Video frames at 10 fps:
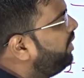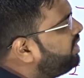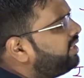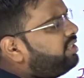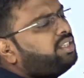which
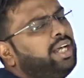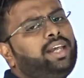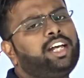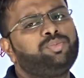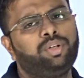axis the
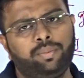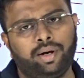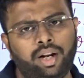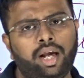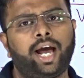area is
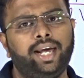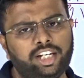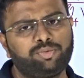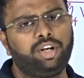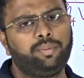minimal, I
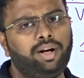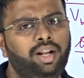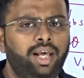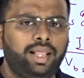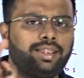is minimal,
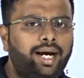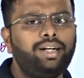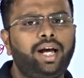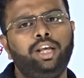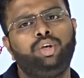that
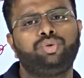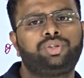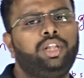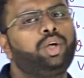I use the